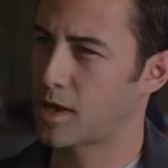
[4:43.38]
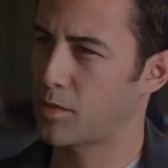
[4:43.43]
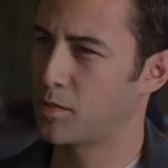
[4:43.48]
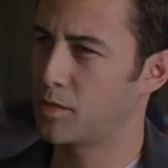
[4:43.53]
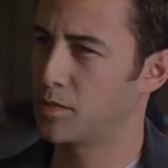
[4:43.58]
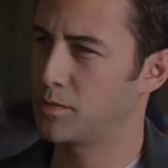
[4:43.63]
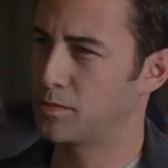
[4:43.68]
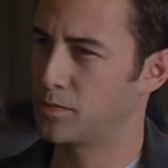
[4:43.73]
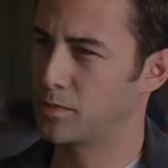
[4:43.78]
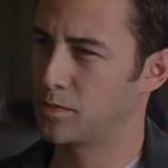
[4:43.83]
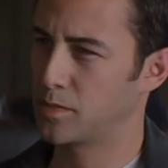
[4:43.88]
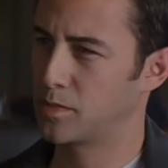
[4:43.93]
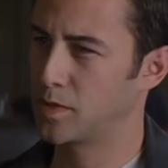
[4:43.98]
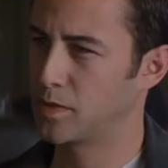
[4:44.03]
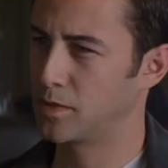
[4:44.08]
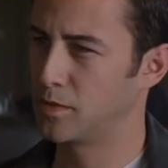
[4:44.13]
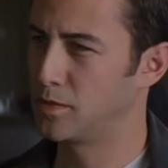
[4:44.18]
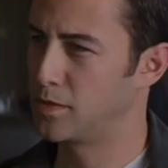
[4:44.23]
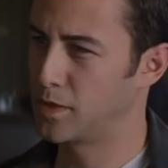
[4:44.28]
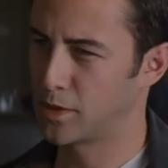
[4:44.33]
in Looper,
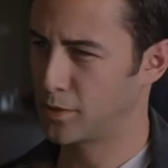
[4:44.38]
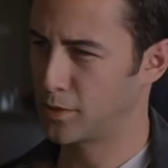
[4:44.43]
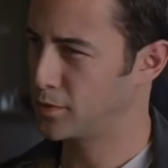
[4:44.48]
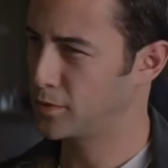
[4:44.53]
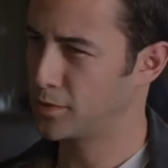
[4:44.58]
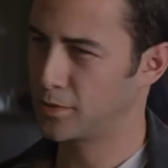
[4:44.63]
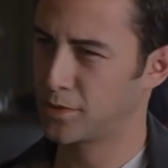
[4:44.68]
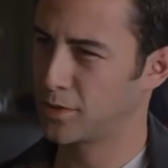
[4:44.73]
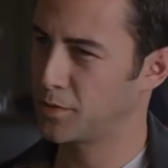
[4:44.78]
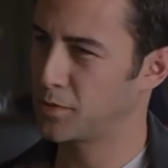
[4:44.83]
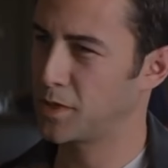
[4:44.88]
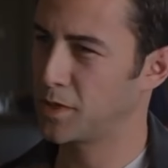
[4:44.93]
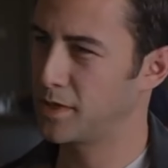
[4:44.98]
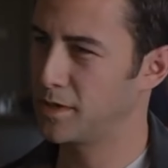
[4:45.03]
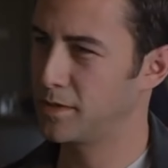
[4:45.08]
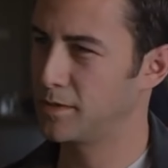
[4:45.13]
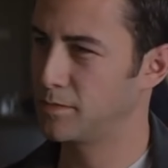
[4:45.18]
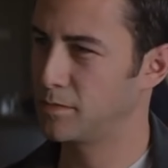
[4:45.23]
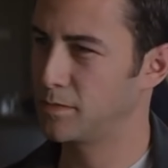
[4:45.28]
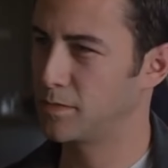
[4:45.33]
as the rules regarding
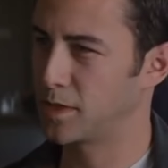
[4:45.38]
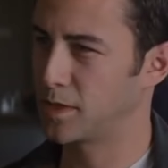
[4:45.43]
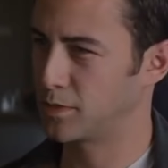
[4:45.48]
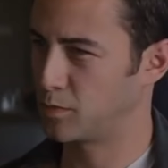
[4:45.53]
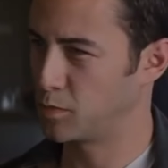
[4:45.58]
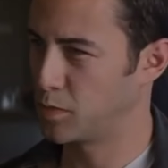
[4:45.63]
time travel